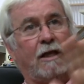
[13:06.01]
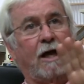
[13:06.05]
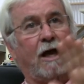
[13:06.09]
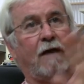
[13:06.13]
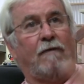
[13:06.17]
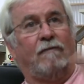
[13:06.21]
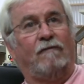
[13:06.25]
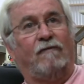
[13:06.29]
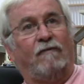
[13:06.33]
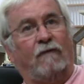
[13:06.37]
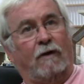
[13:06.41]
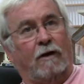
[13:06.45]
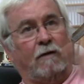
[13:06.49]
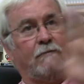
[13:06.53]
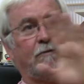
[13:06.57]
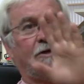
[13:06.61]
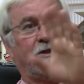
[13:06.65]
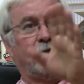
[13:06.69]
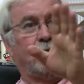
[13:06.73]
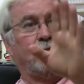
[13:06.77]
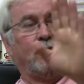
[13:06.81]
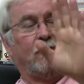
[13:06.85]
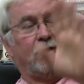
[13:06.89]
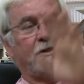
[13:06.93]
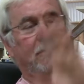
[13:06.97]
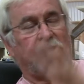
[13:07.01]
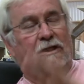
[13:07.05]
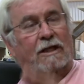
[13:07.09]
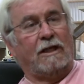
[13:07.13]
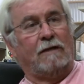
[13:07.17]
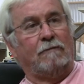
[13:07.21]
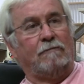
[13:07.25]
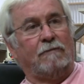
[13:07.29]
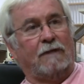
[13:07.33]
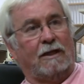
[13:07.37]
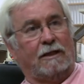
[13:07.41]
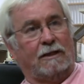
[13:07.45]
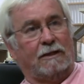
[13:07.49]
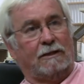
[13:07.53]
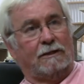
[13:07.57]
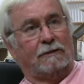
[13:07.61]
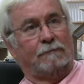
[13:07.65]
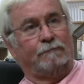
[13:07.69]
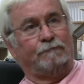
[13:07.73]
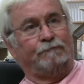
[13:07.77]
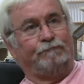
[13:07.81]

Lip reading: got very much more segmented.